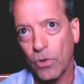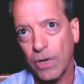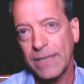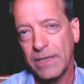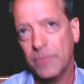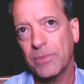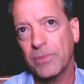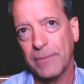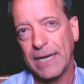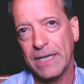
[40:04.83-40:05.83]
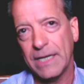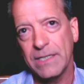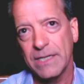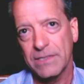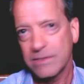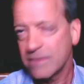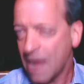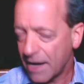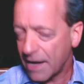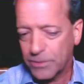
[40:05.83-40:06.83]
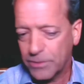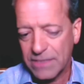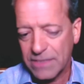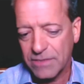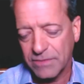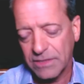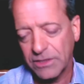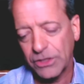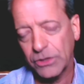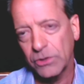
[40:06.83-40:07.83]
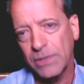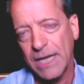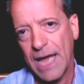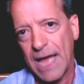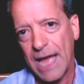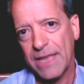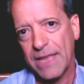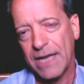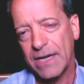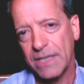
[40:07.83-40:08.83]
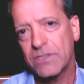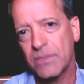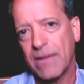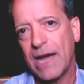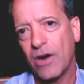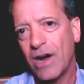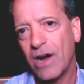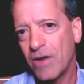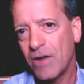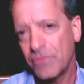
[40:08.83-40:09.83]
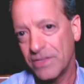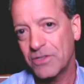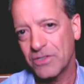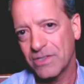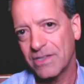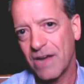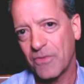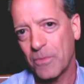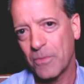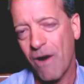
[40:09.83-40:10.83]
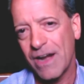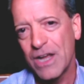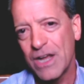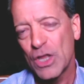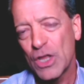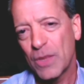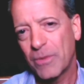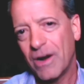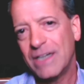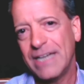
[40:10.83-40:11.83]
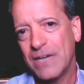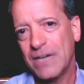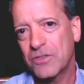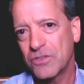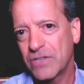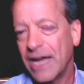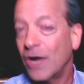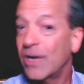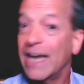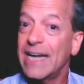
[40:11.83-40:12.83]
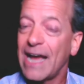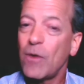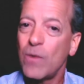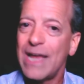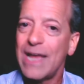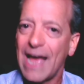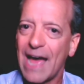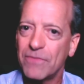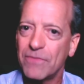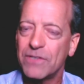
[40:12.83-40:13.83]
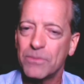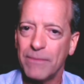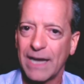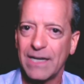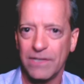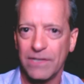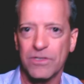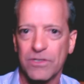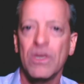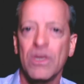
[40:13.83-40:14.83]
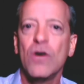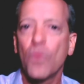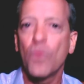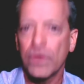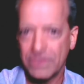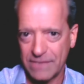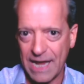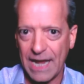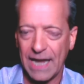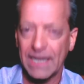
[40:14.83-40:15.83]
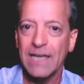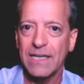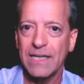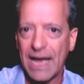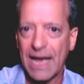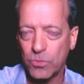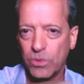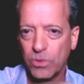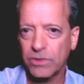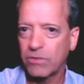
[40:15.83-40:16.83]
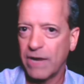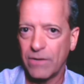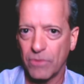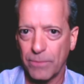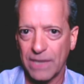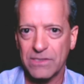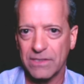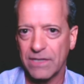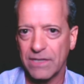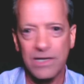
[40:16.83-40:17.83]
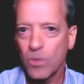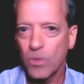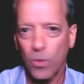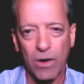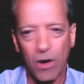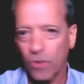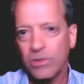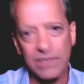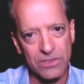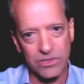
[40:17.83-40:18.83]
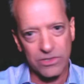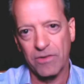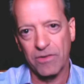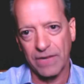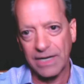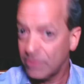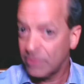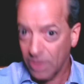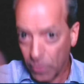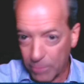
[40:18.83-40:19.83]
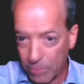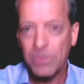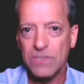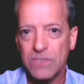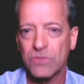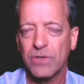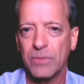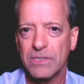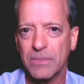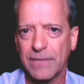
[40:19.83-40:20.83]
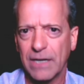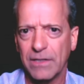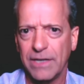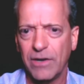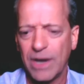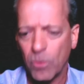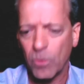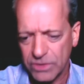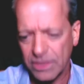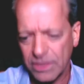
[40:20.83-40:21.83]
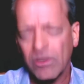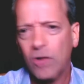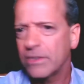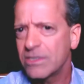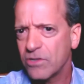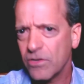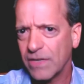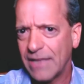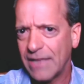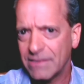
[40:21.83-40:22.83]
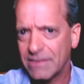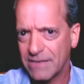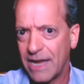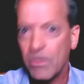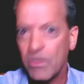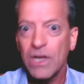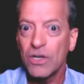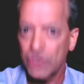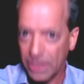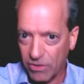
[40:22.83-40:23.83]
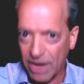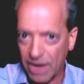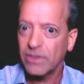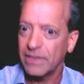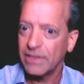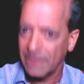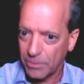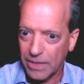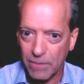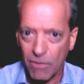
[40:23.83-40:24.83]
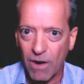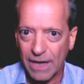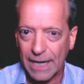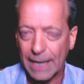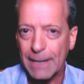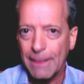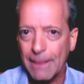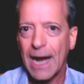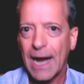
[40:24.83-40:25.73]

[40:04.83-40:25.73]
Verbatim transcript: deployed, implemented. It's not expensive to do. And then it's a matter of, and this is the tougher part, the broadcasters saying, okay, now we have this mechanism for saying, yes, with great robustness, we're only serving, even though we might be streaming something out on the internet, we're still only serving that same geographically limited market.